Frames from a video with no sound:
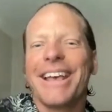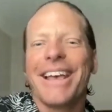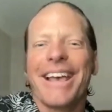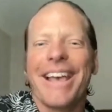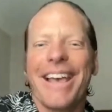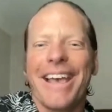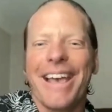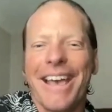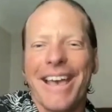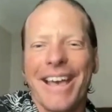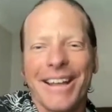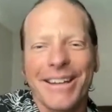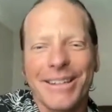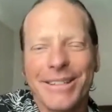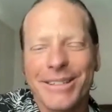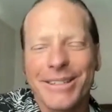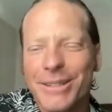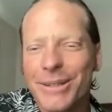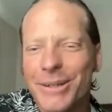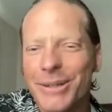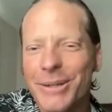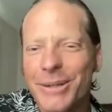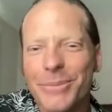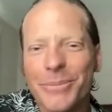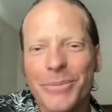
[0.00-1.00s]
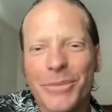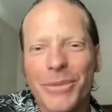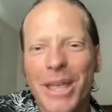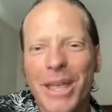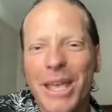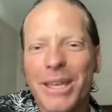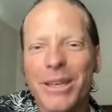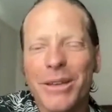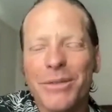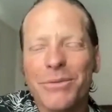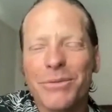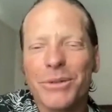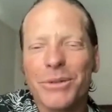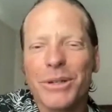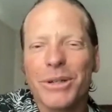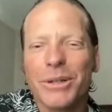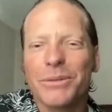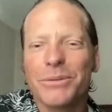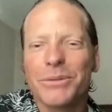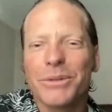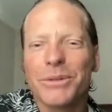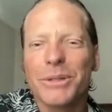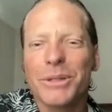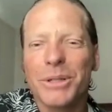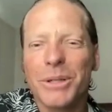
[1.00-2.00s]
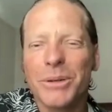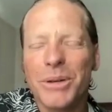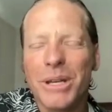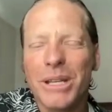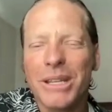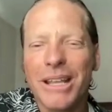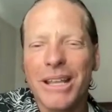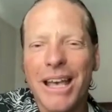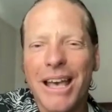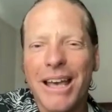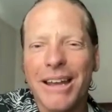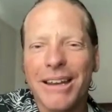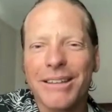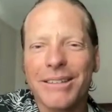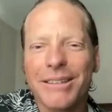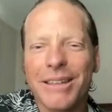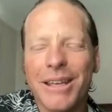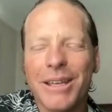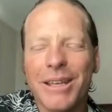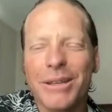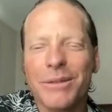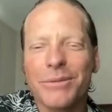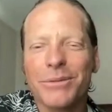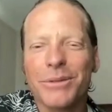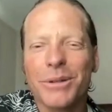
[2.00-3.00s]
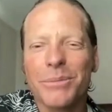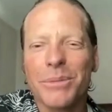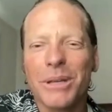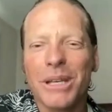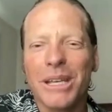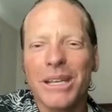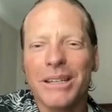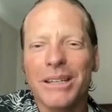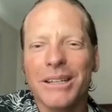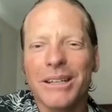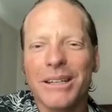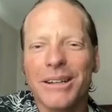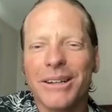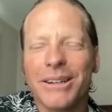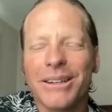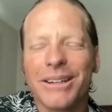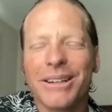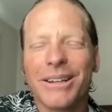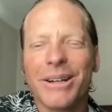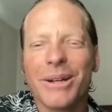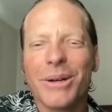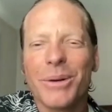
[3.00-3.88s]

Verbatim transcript: and so thank you for for doing that and thank you for being here